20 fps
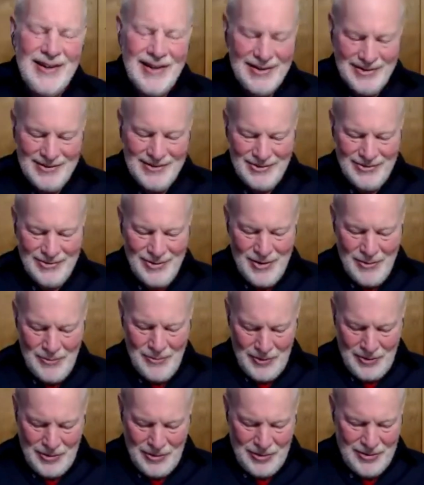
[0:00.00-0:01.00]
start
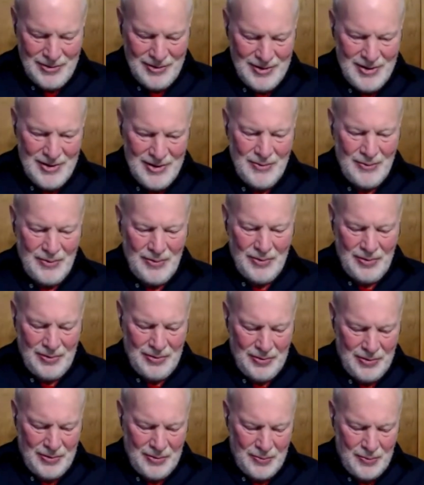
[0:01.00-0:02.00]
with,
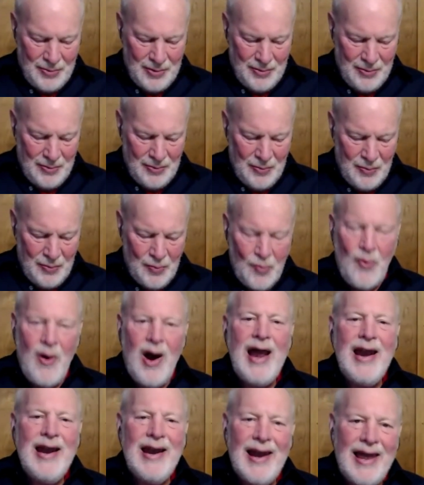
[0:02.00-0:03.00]

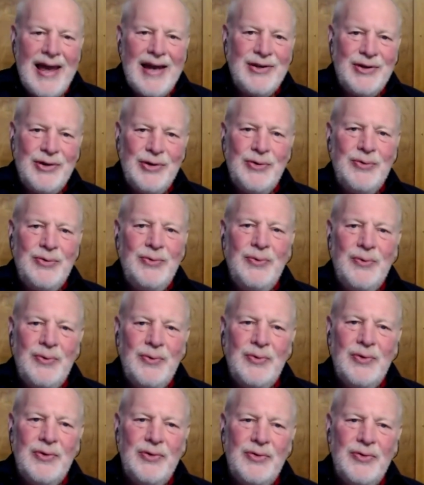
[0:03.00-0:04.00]
what led you
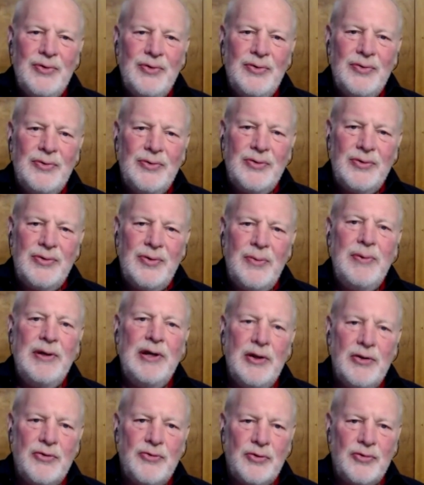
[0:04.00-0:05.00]
to be
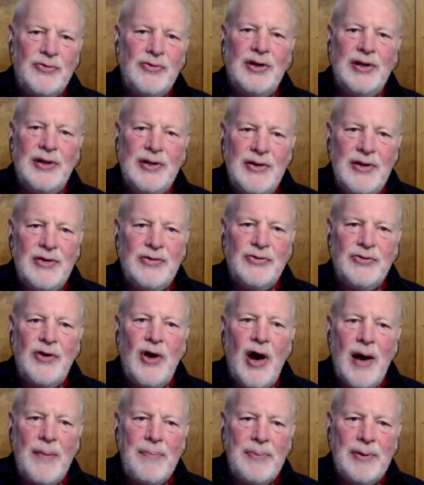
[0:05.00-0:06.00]
interested in this
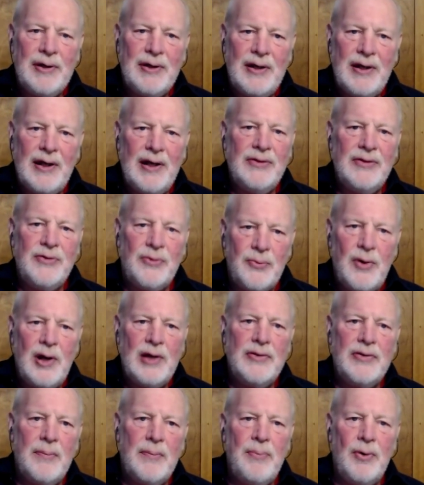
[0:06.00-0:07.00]
topic and to
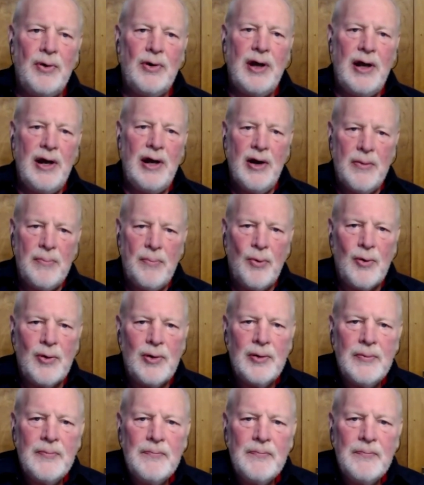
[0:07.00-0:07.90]
write the book Air-Borne?